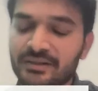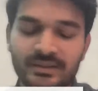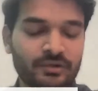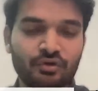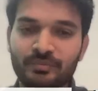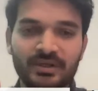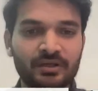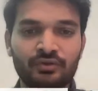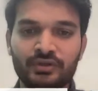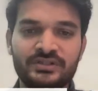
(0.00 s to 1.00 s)
there could be
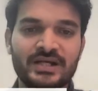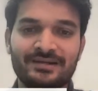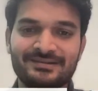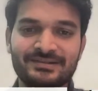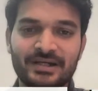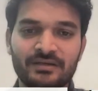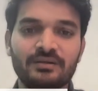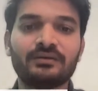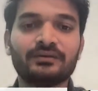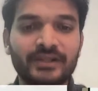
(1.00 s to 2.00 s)
a good chance
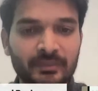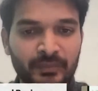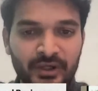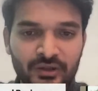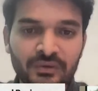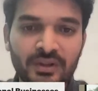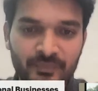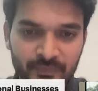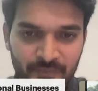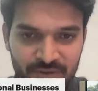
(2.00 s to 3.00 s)
that that particular
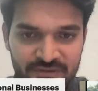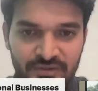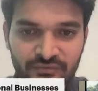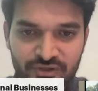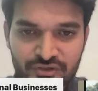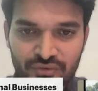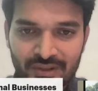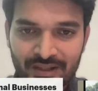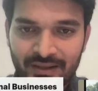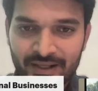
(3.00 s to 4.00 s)
person which you
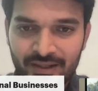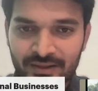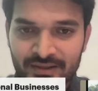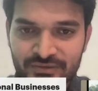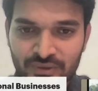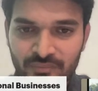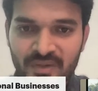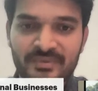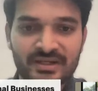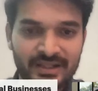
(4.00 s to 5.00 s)
are hiring as your
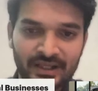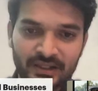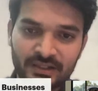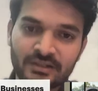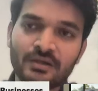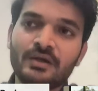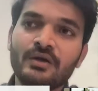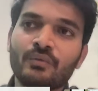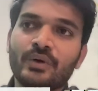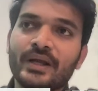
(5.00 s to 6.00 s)
maybe a tech lead,
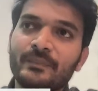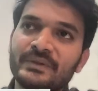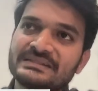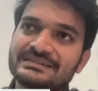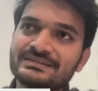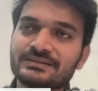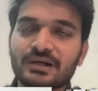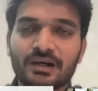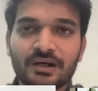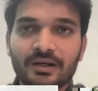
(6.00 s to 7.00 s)
what happens is
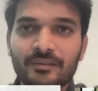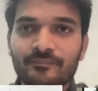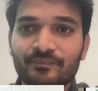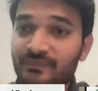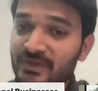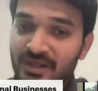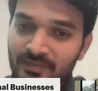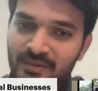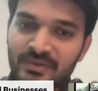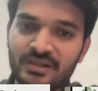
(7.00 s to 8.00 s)
they
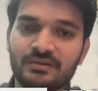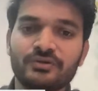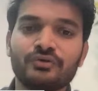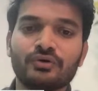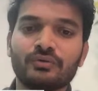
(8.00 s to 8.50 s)
may be